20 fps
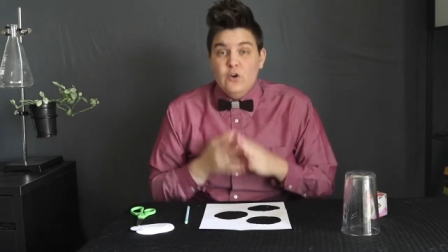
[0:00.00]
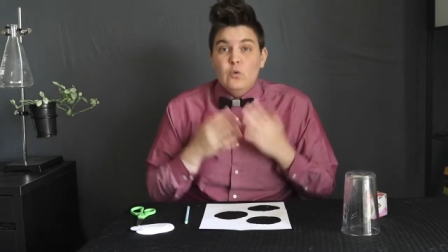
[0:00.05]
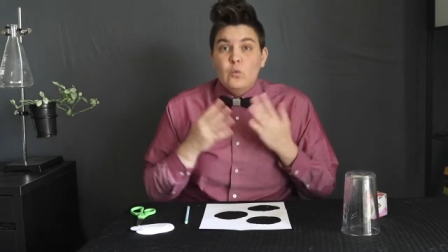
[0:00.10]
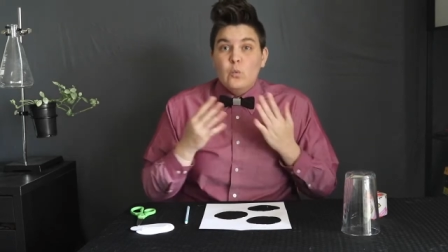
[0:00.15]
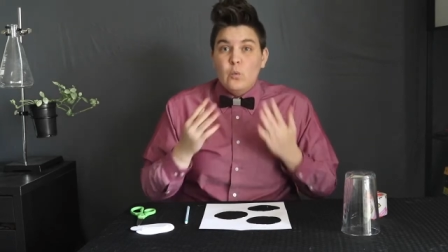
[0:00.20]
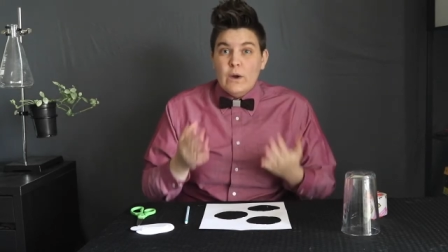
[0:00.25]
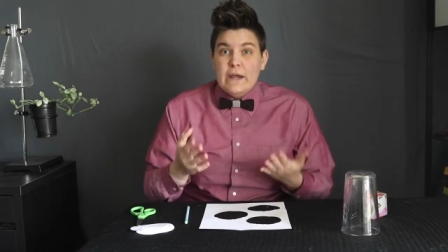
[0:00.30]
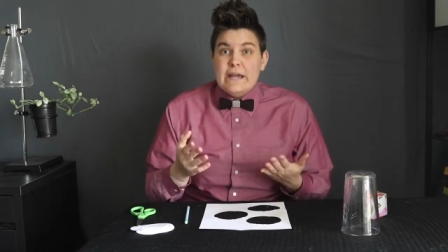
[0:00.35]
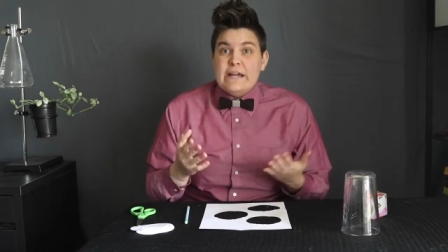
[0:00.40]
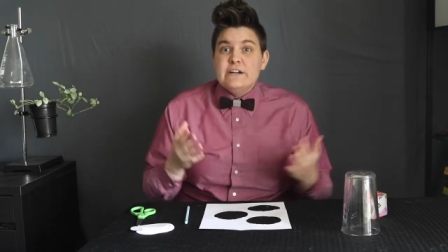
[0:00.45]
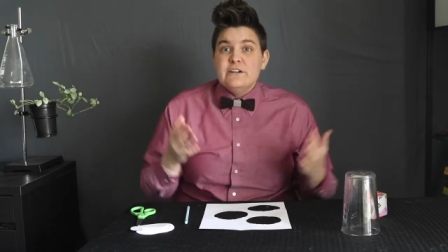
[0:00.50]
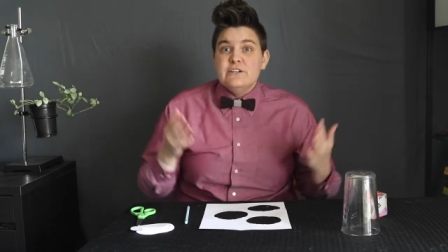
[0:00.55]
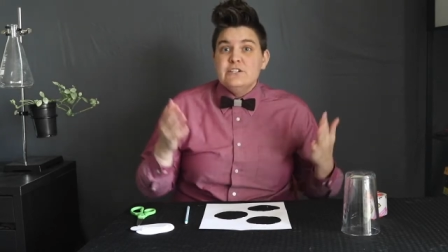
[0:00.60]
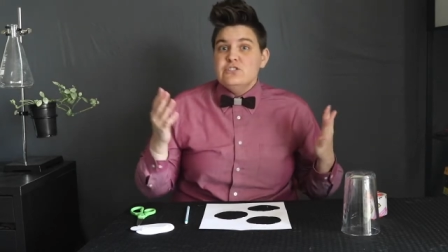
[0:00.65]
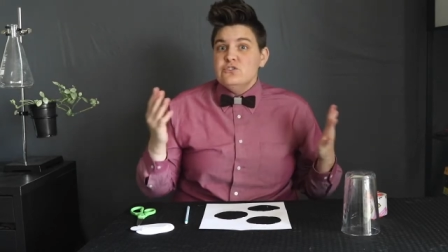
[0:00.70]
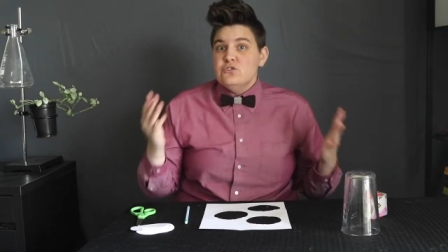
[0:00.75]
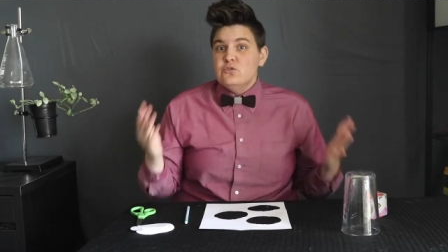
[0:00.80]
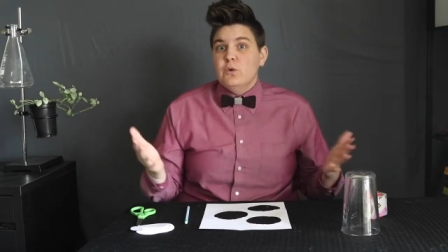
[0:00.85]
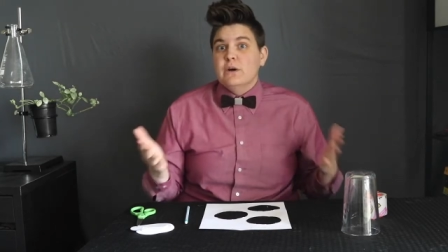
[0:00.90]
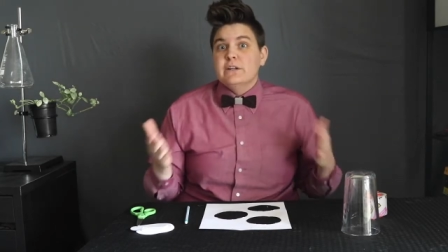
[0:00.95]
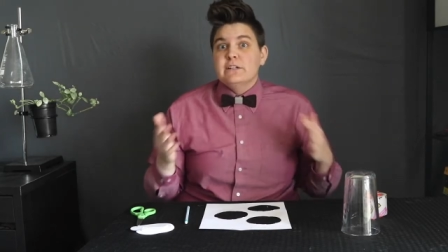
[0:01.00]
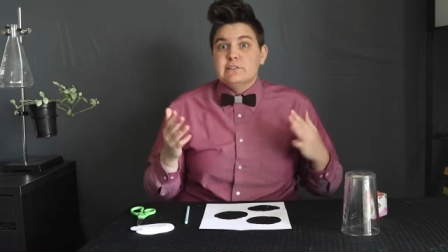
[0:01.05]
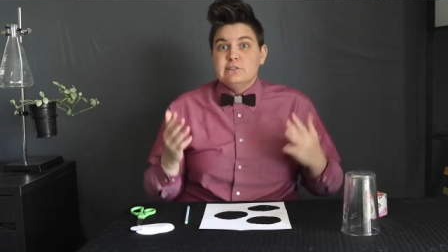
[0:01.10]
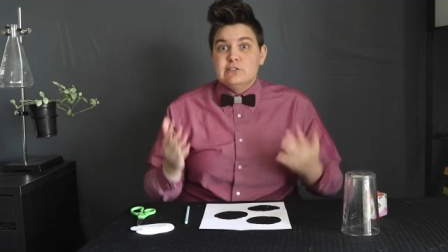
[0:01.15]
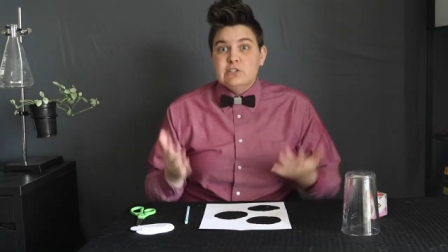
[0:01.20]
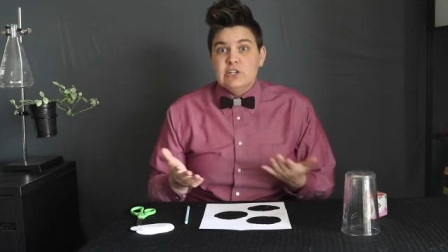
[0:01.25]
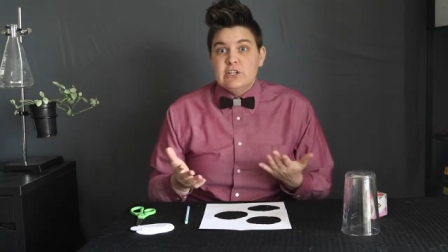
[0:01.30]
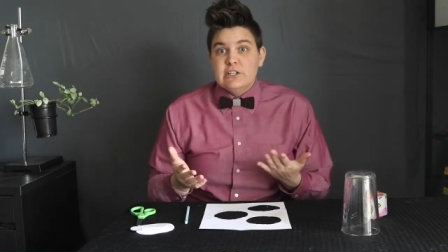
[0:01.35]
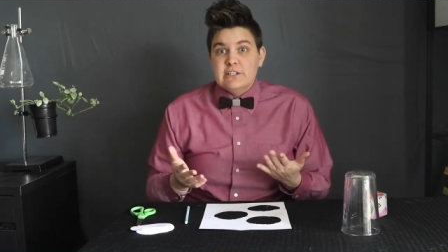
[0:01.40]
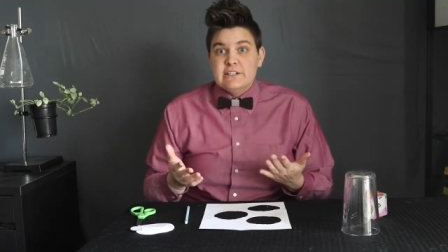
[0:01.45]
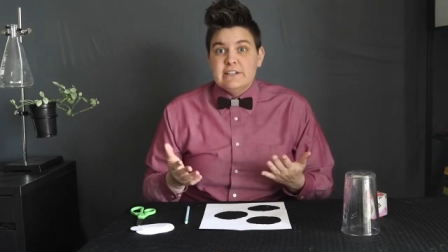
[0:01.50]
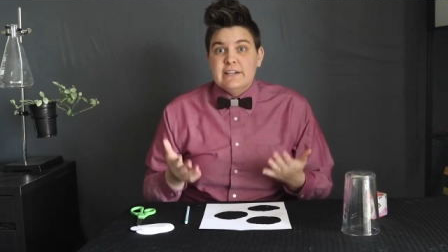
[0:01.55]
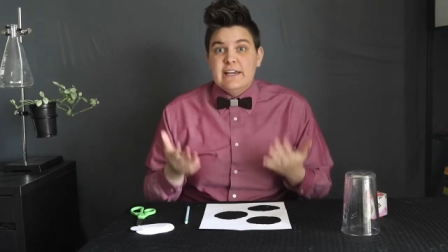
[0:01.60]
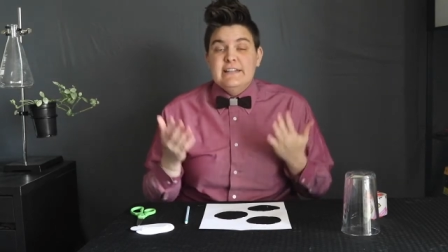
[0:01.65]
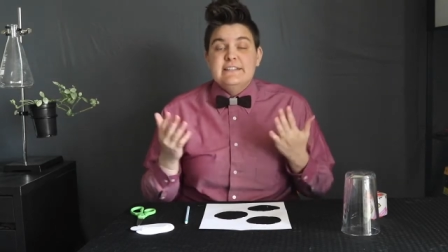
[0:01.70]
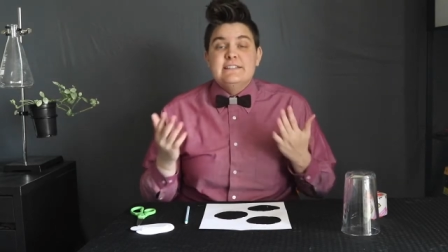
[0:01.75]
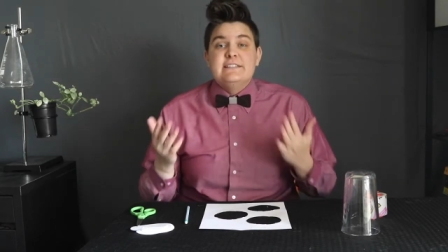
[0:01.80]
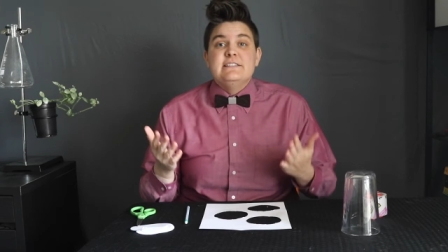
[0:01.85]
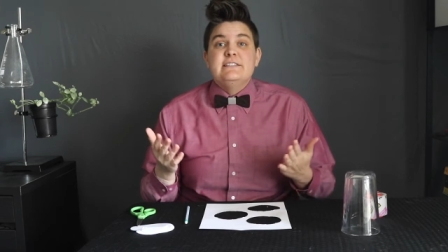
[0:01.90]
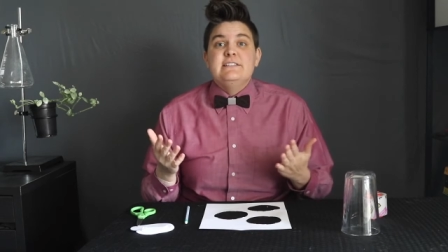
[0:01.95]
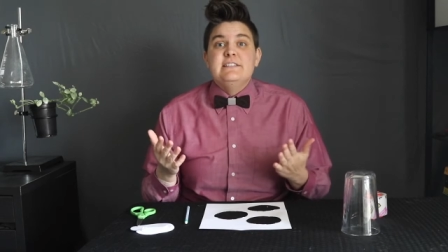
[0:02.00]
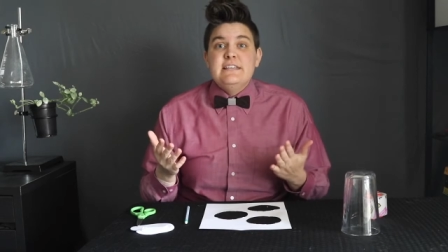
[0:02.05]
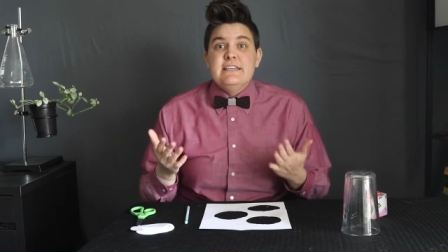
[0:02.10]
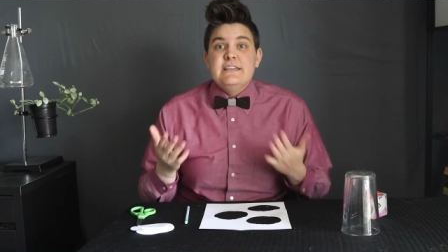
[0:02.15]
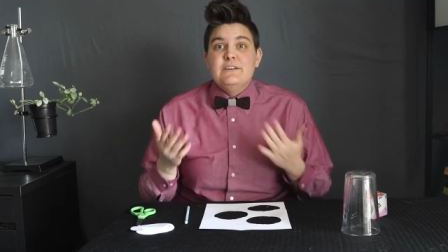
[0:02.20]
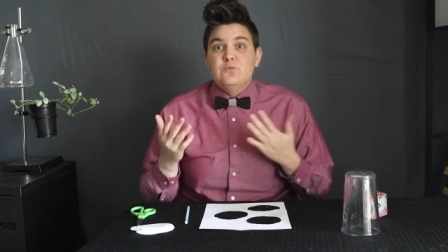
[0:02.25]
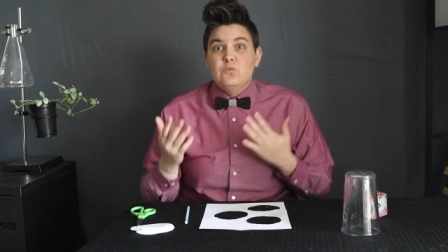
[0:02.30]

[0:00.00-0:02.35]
Where do you want to look and see